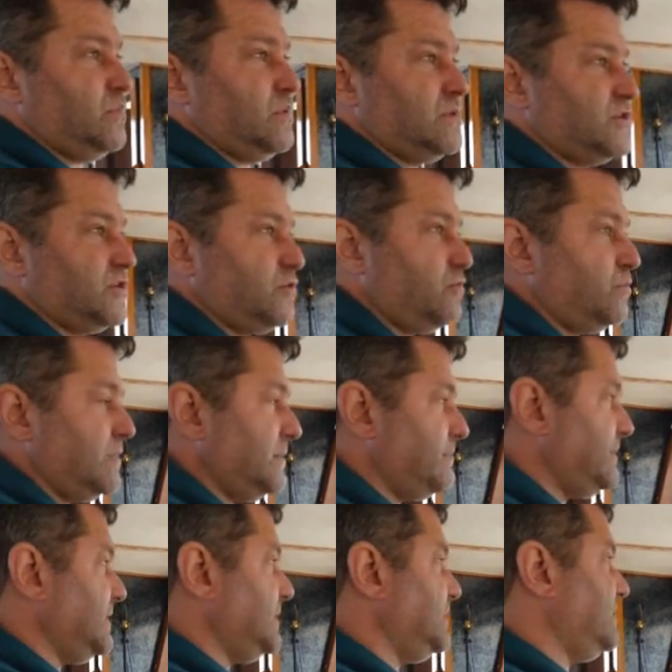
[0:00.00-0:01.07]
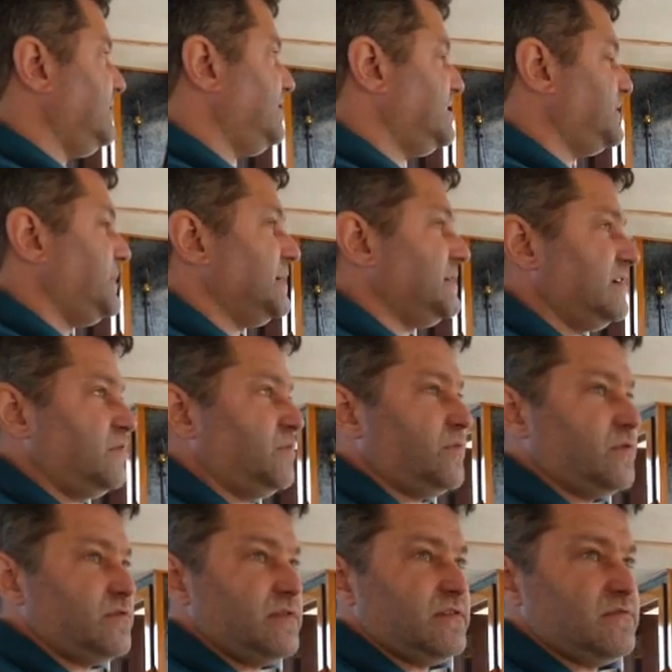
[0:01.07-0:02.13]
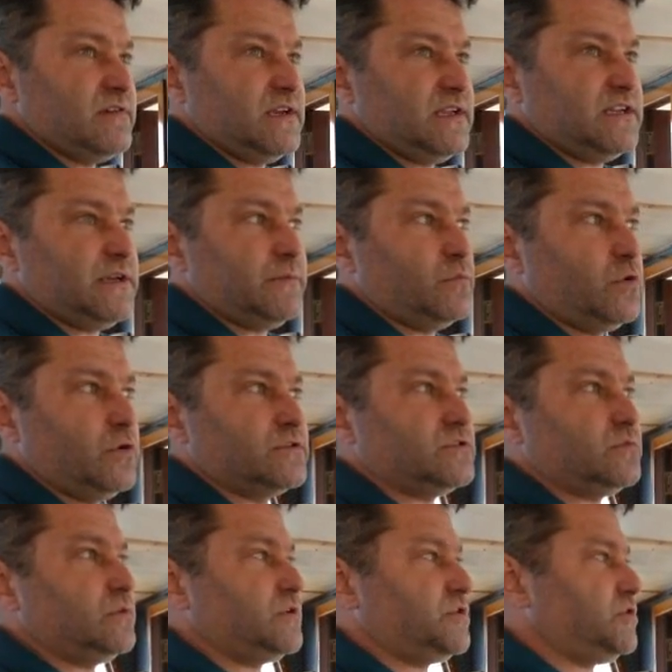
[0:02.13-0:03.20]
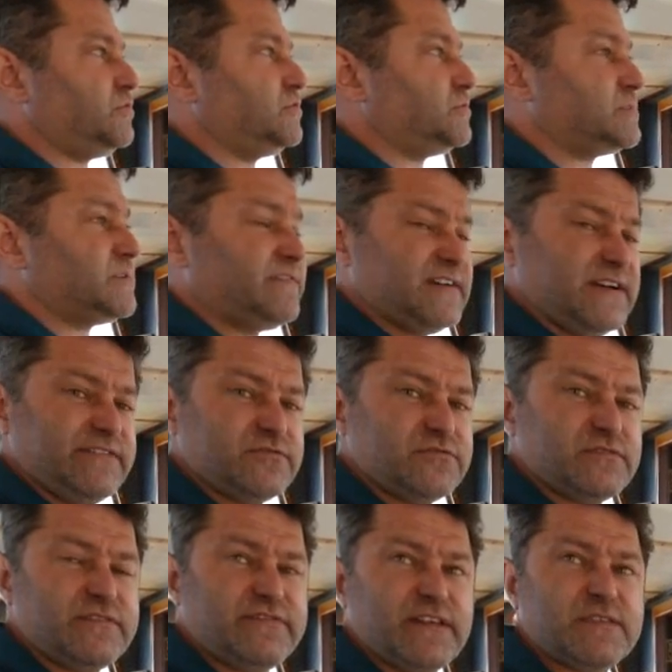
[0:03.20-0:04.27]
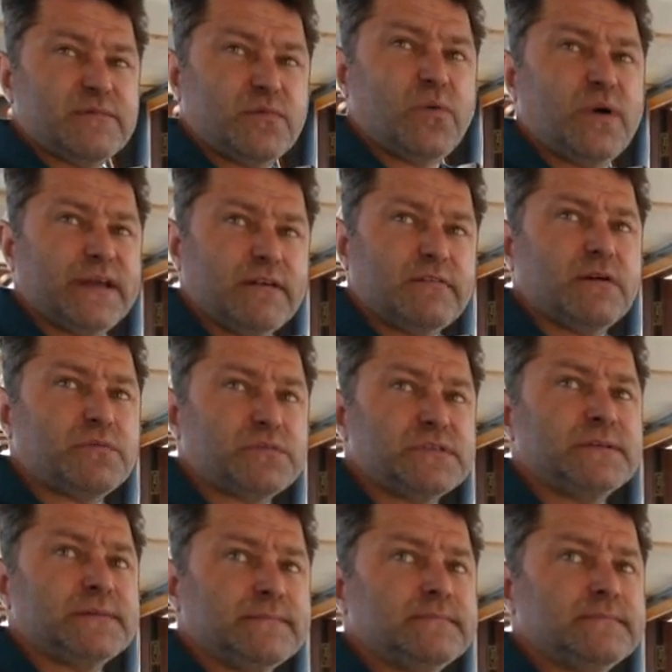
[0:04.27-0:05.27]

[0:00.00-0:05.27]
We'll shoot maybe, depending if we're in the really deep water, we'll shoot up to 500 fathom wire out.